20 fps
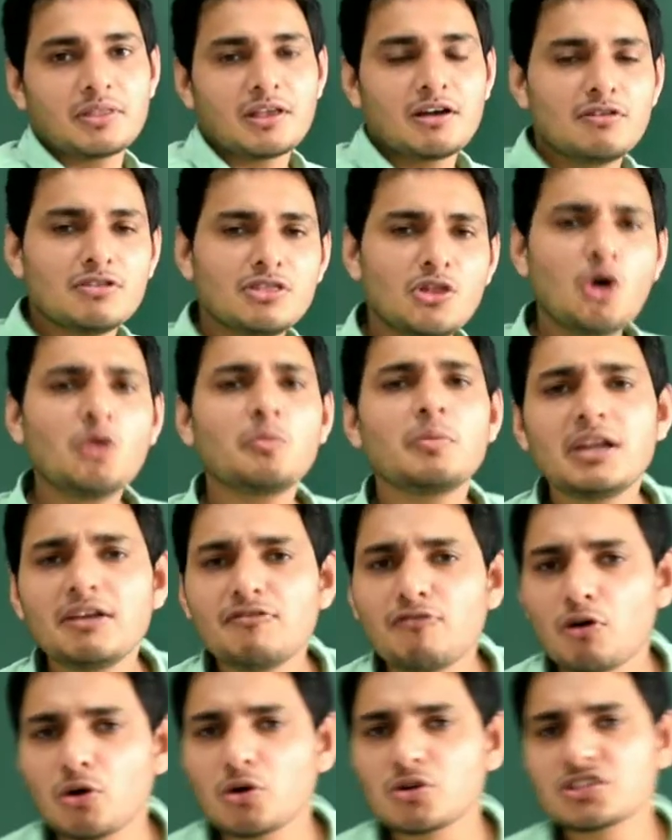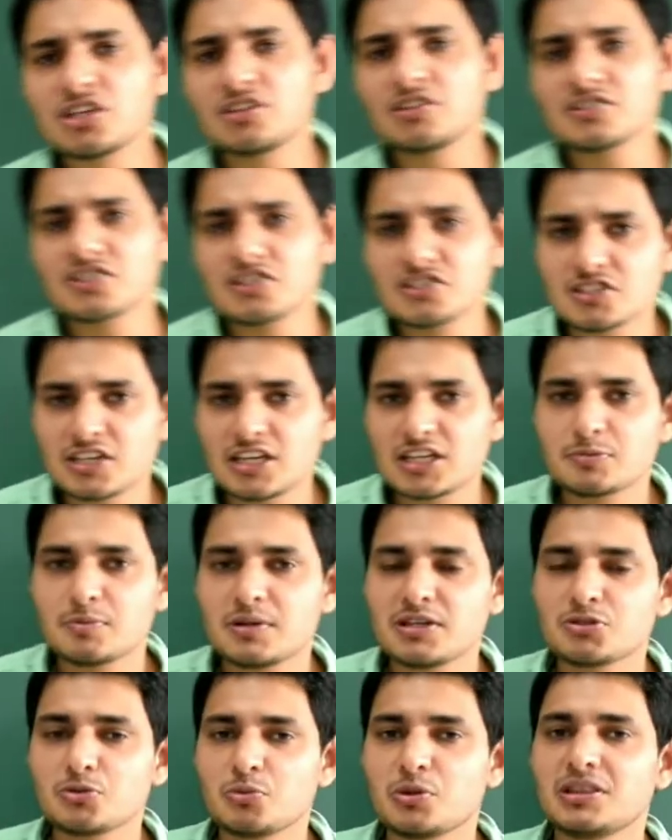Normally photosynthesis takes place
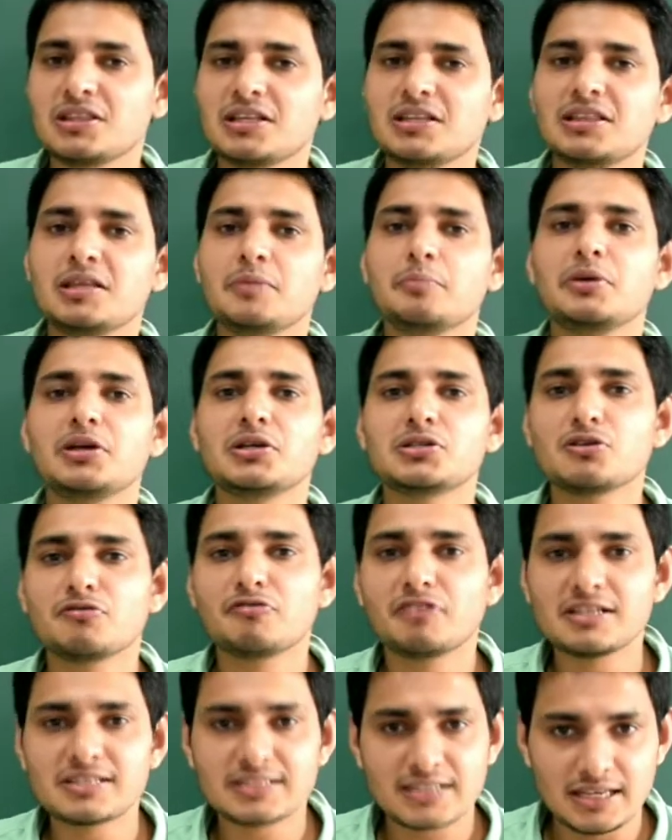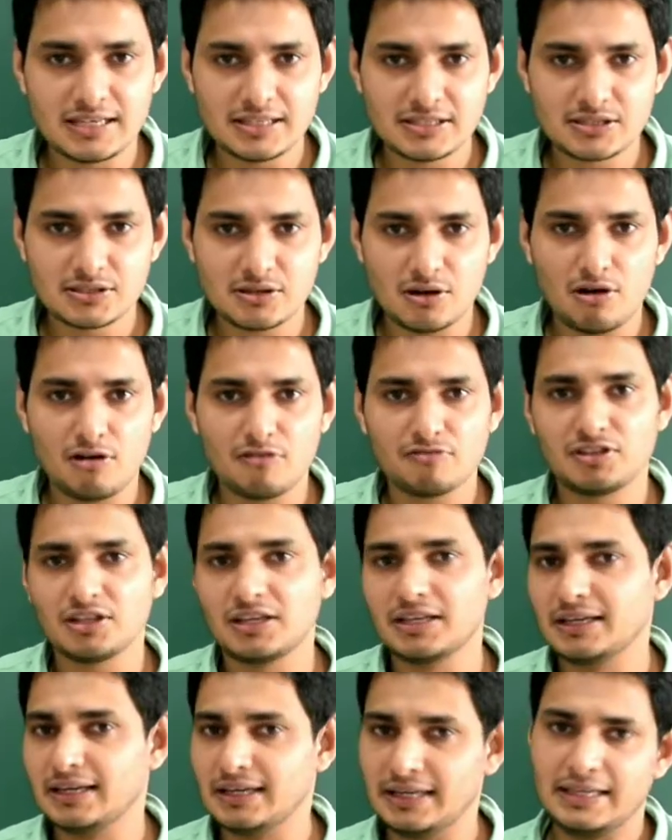within the mesophyll cells of the
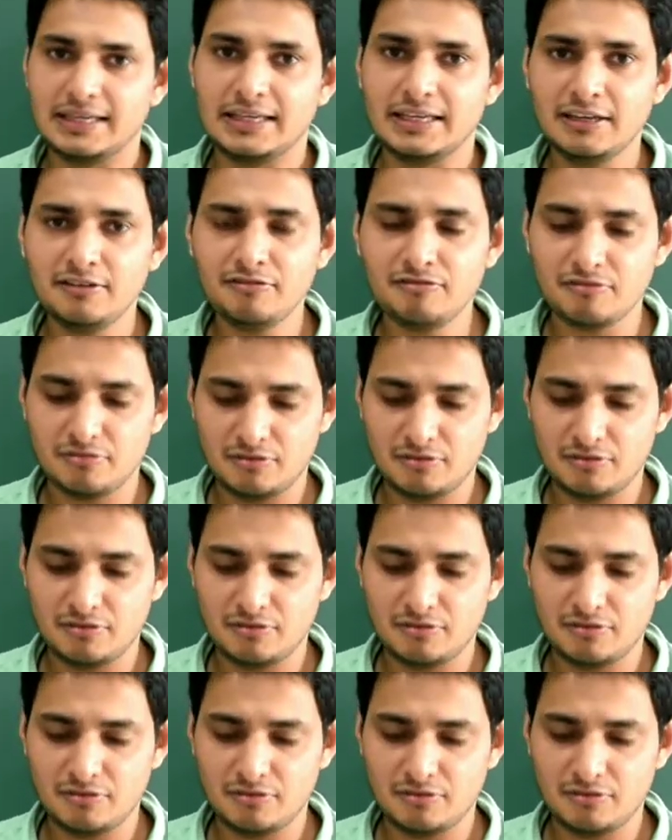leaf.